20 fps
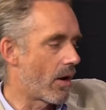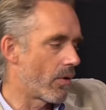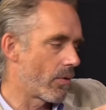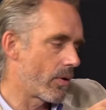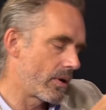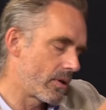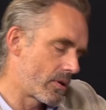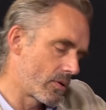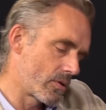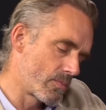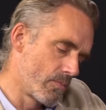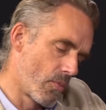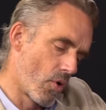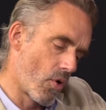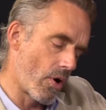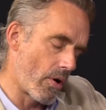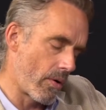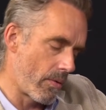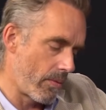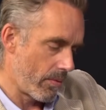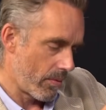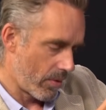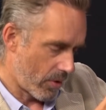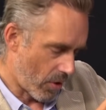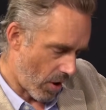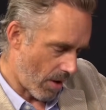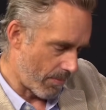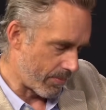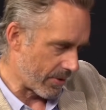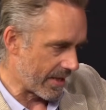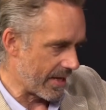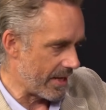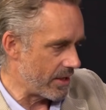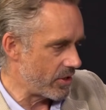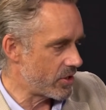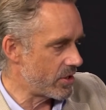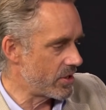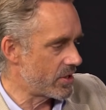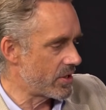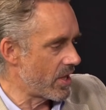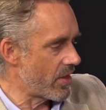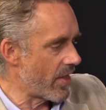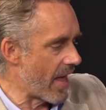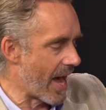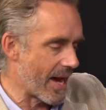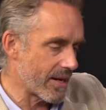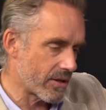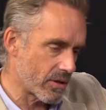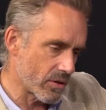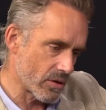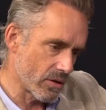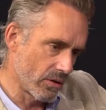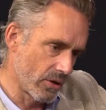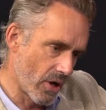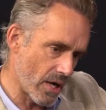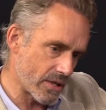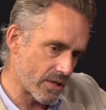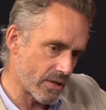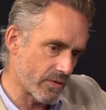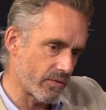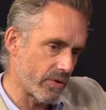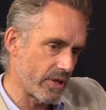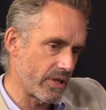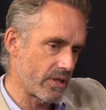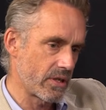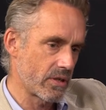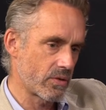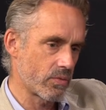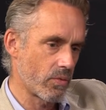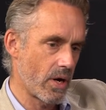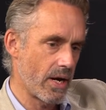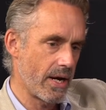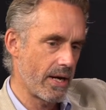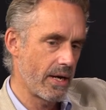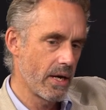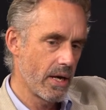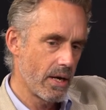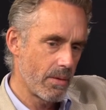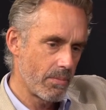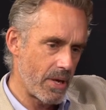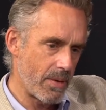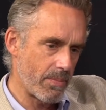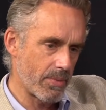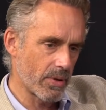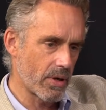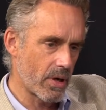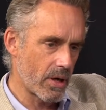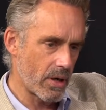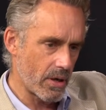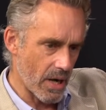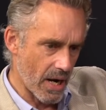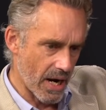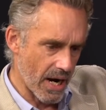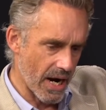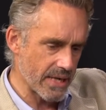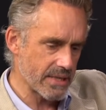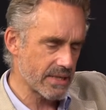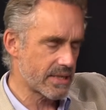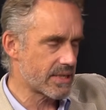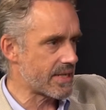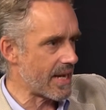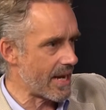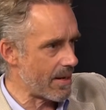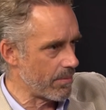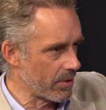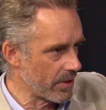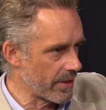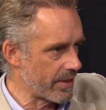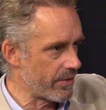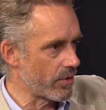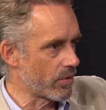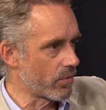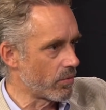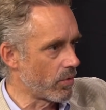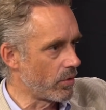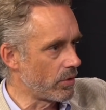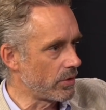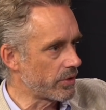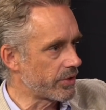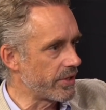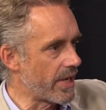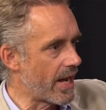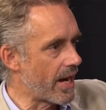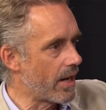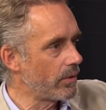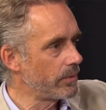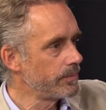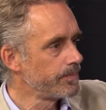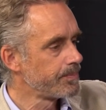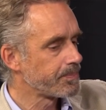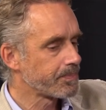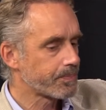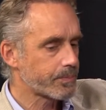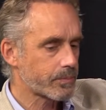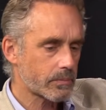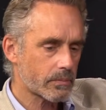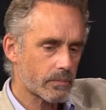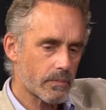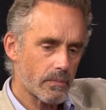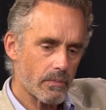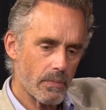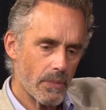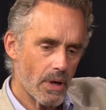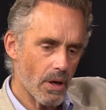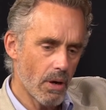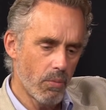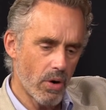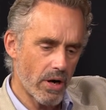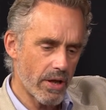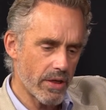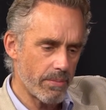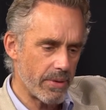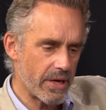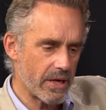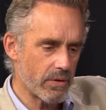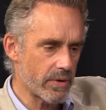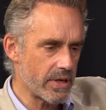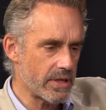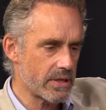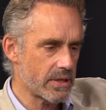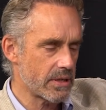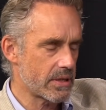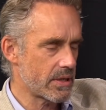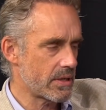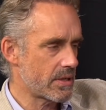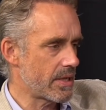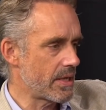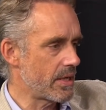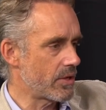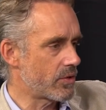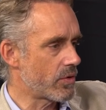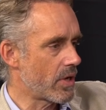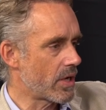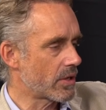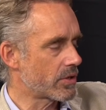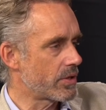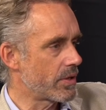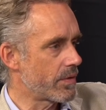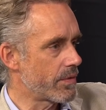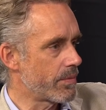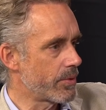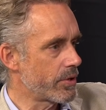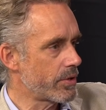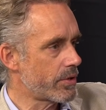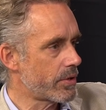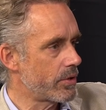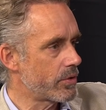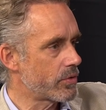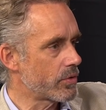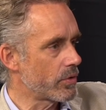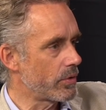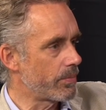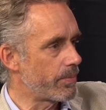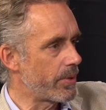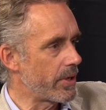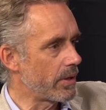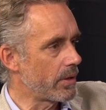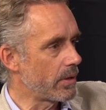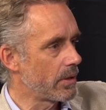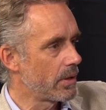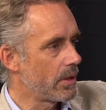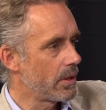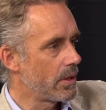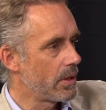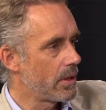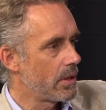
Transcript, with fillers: Now, there's more complications than that. There's lots of reasons why people are unstable in their rules now. And one of the big reasons is the introduction of the birth control pill.